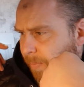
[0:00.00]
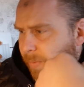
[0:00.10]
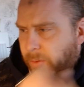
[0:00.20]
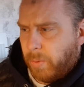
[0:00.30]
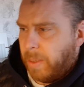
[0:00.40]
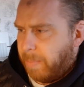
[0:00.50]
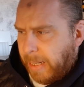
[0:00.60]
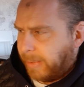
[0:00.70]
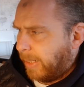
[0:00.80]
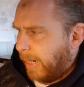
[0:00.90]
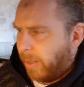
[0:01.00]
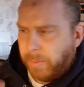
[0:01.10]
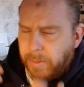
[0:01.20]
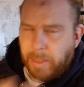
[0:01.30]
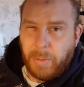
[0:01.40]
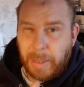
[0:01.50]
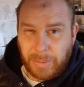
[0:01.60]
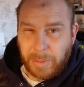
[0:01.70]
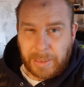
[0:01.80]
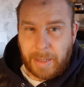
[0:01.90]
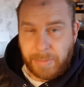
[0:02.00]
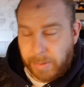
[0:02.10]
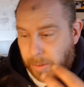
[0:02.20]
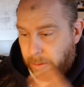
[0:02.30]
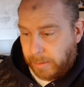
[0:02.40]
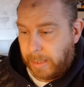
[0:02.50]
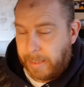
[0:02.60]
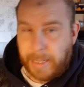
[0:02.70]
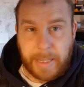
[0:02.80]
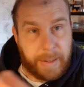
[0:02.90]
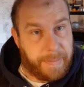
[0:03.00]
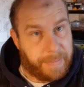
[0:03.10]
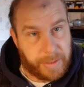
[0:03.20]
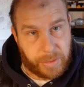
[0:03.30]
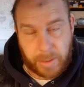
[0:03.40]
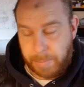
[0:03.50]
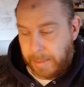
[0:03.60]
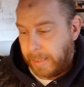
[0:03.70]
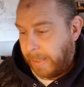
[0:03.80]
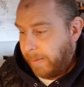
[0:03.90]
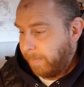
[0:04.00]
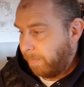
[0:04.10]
sorting the basing out, all that sort of stuff on the Sunday, and then finish it on the Monday.